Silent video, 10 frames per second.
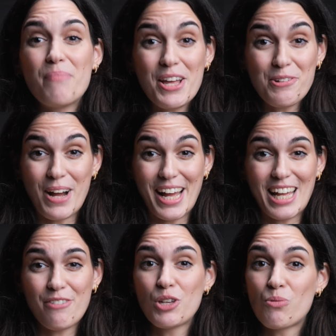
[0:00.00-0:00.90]
By the way,
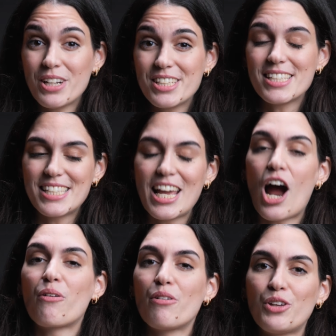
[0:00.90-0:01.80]
if you want to see
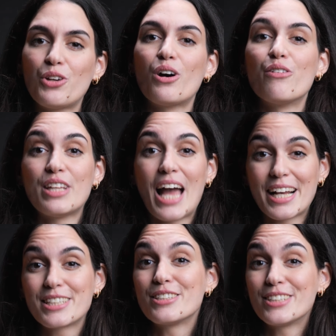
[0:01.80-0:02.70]
our review of the
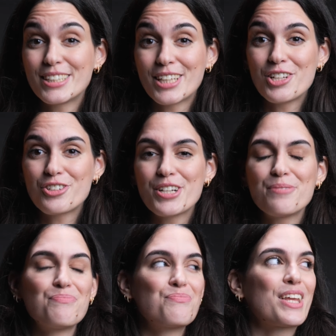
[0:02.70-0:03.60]
X six
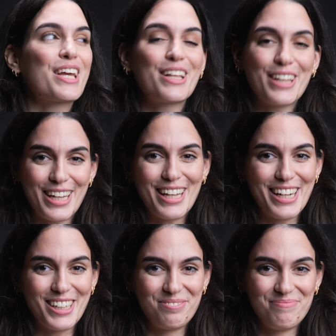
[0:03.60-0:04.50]
hundred, click here.